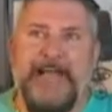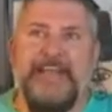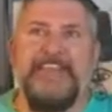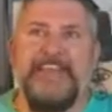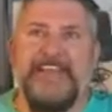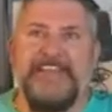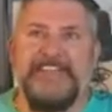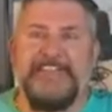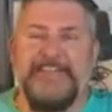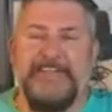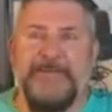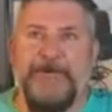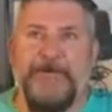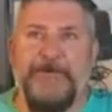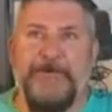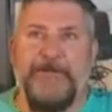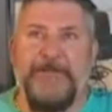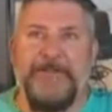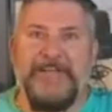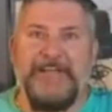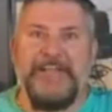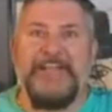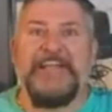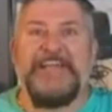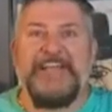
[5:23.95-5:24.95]
I think it's Enola,
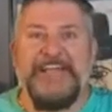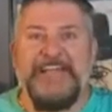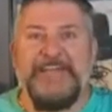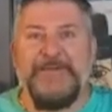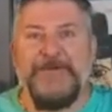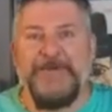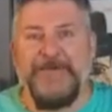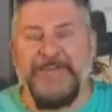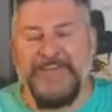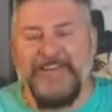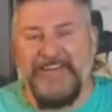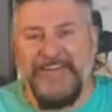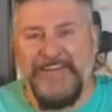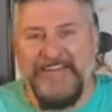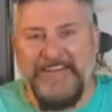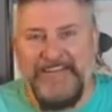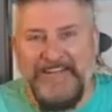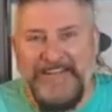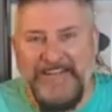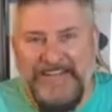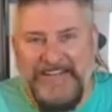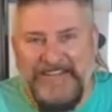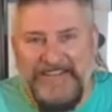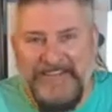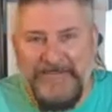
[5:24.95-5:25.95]
Enola
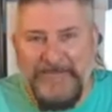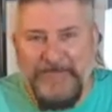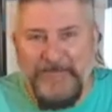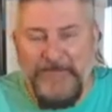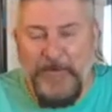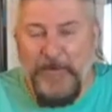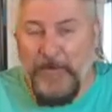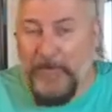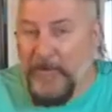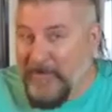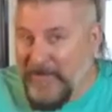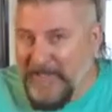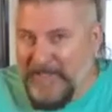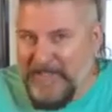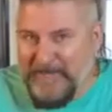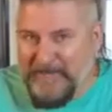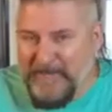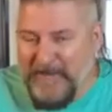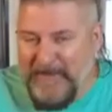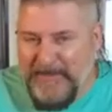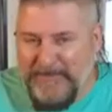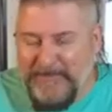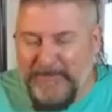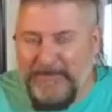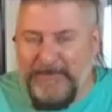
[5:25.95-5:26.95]
or East
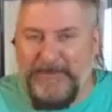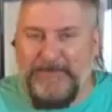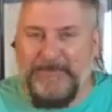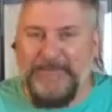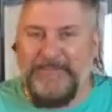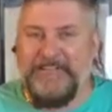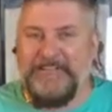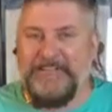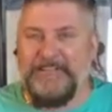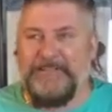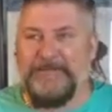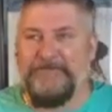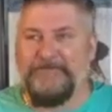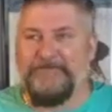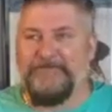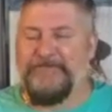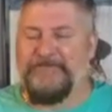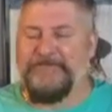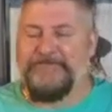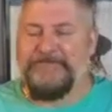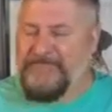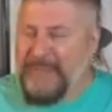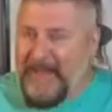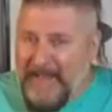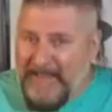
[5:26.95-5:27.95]
Pennsboro,
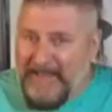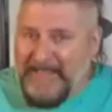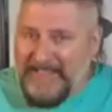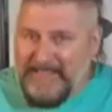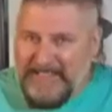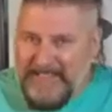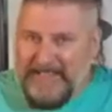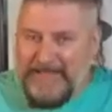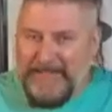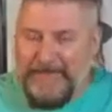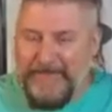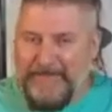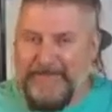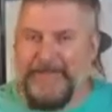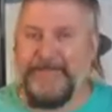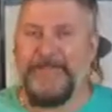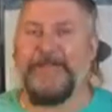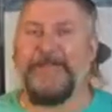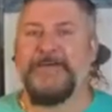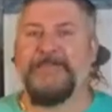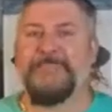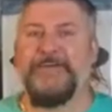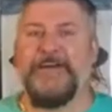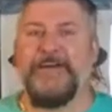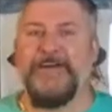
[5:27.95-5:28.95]
Volunteer
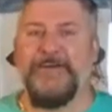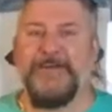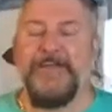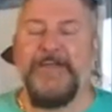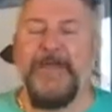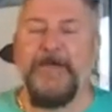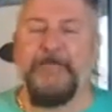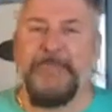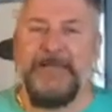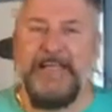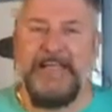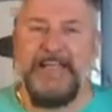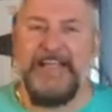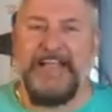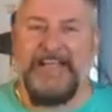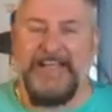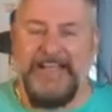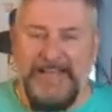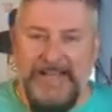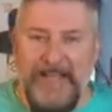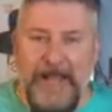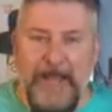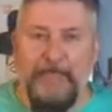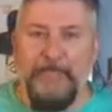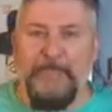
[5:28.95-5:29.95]
Fire Company
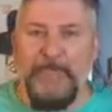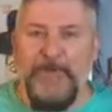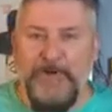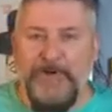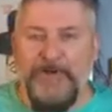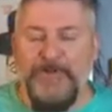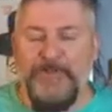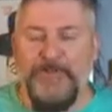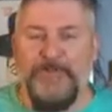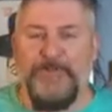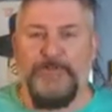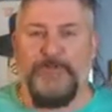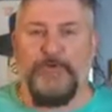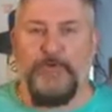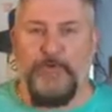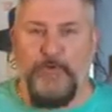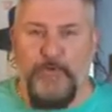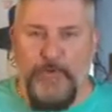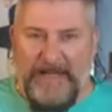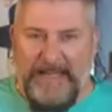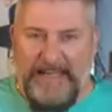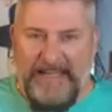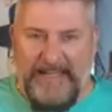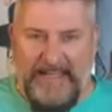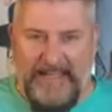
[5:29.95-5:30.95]
number
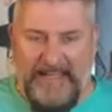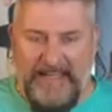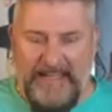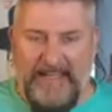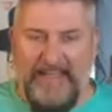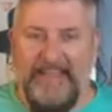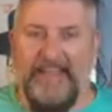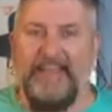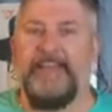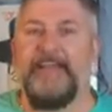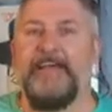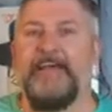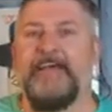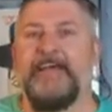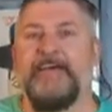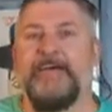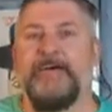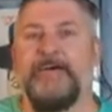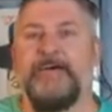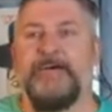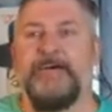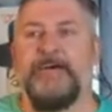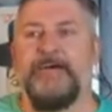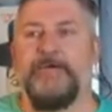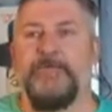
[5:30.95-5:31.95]
three
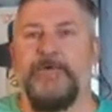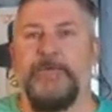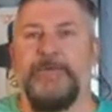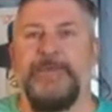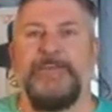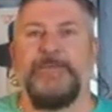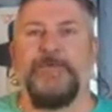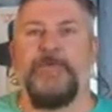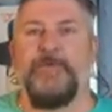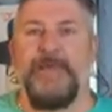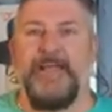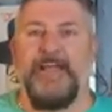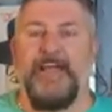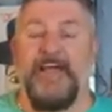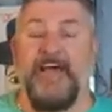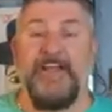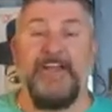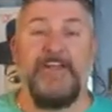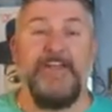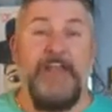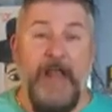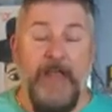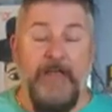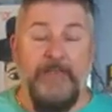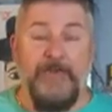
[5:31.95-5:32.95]
uh, we'll be doing
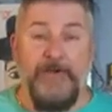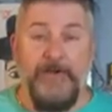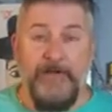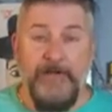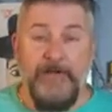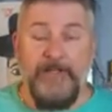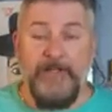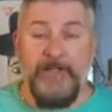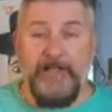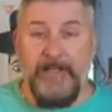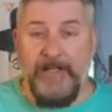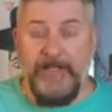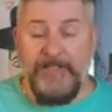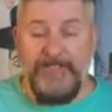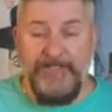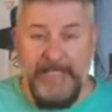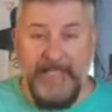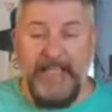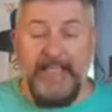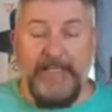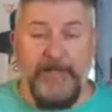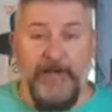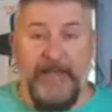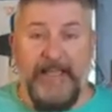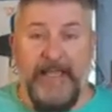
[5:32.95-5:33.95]
another uh,
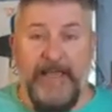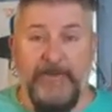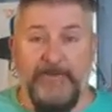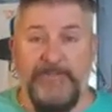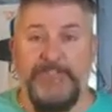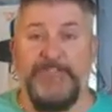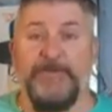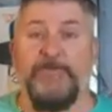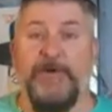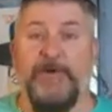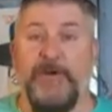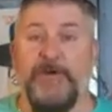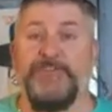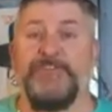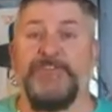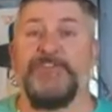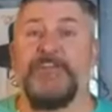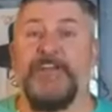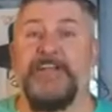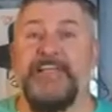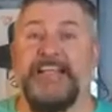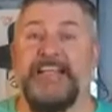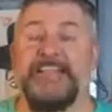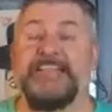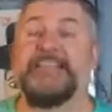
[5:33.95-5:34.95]
chicken cookout tomorrow
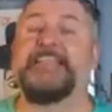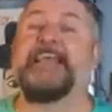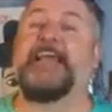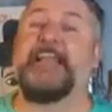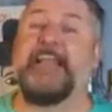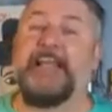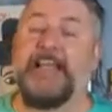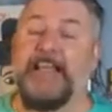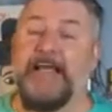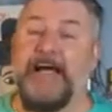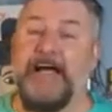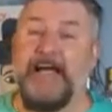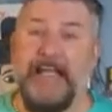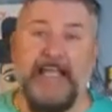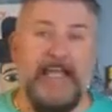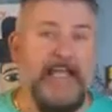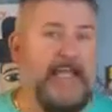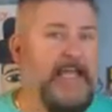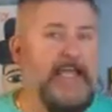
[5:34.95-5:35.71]
starting at 10 o'clock.